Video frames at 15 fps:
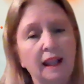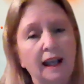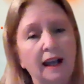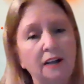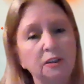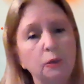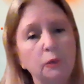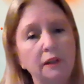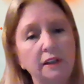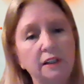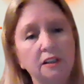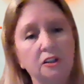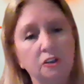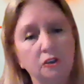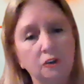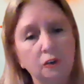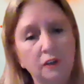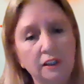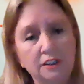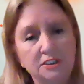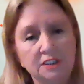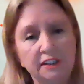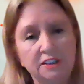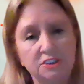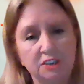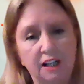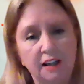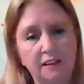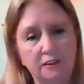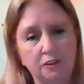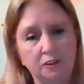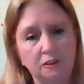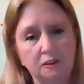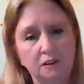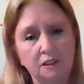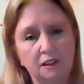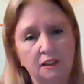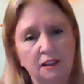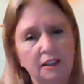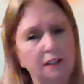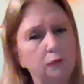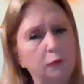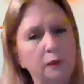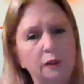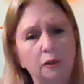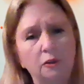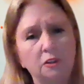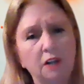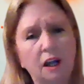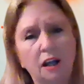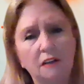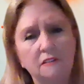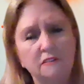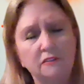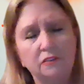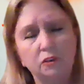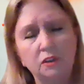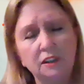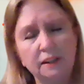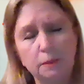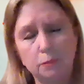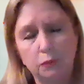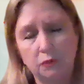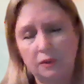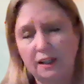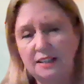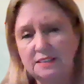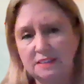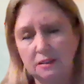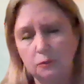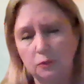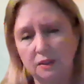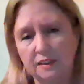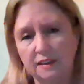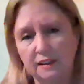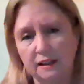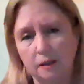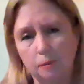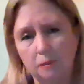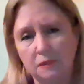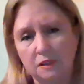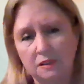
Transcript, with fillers: How do we encourage each other if we are not fully present with them?